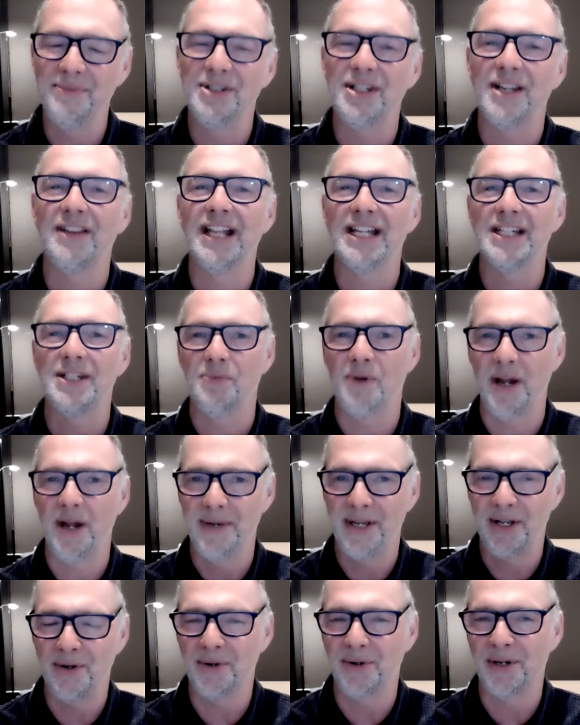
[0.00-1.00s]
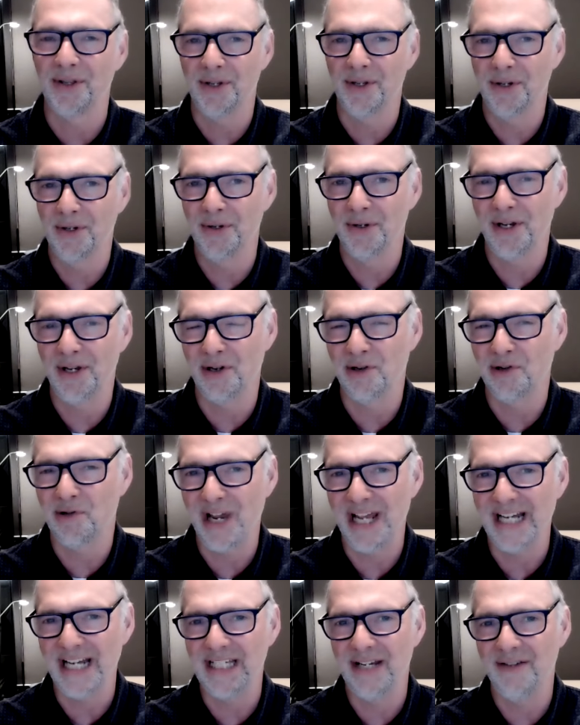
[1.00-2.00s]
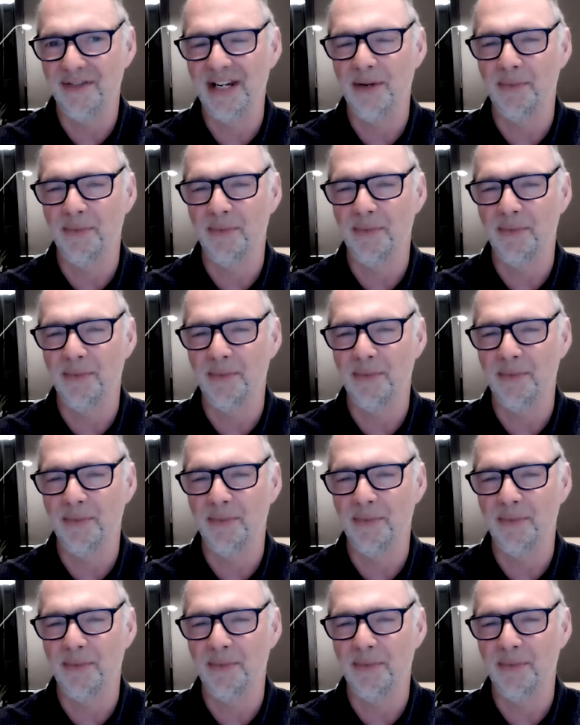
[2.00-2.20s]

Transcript: So that's why we called it the Who Killed Creativity.